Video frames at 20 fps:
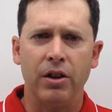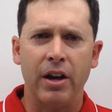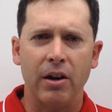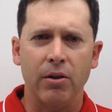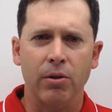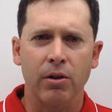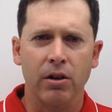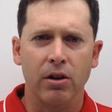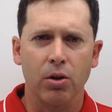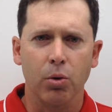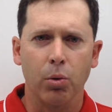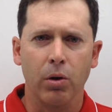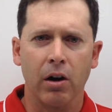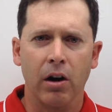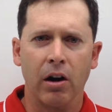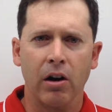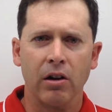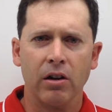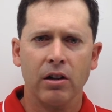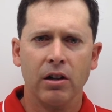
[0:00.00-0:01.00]
that runner to
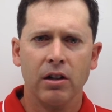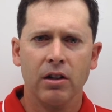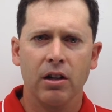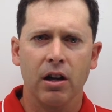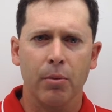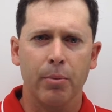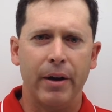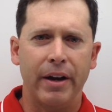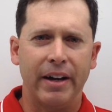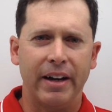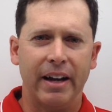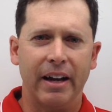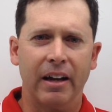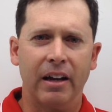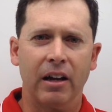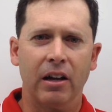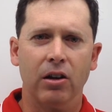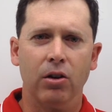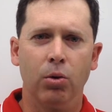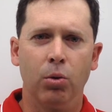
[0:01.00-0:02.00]
wear a
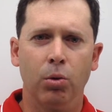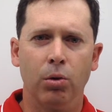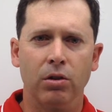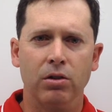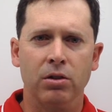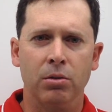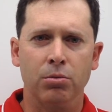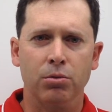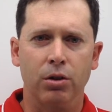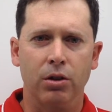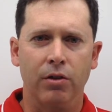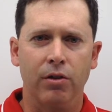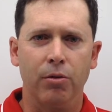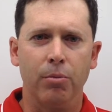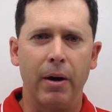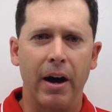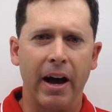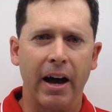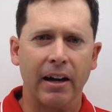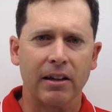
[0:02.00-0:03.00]
bandana or some sort
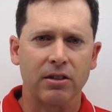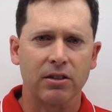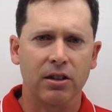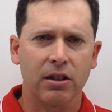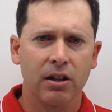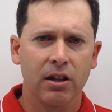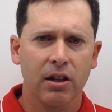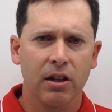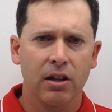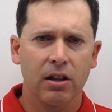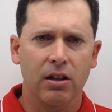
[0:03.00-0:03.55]
of a mask